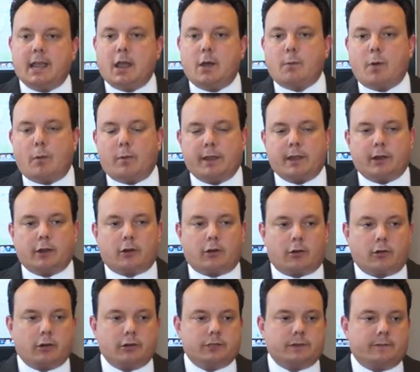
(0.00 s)
And what we
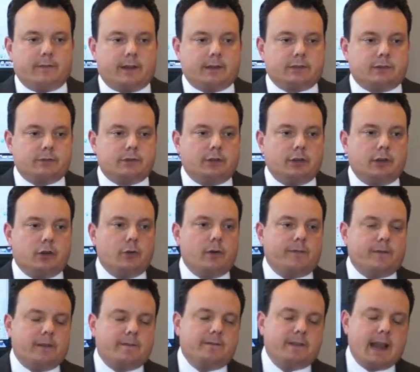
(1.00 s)
encourage investors to do,
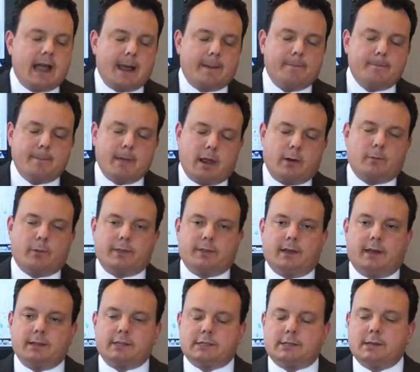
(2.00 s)
if you have not met with
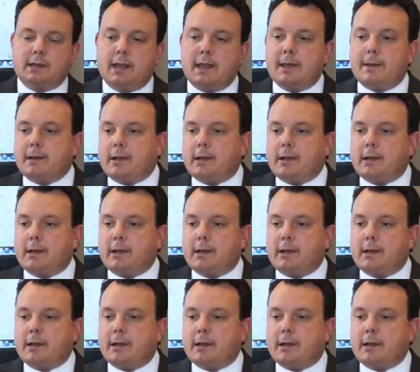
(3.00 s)
us,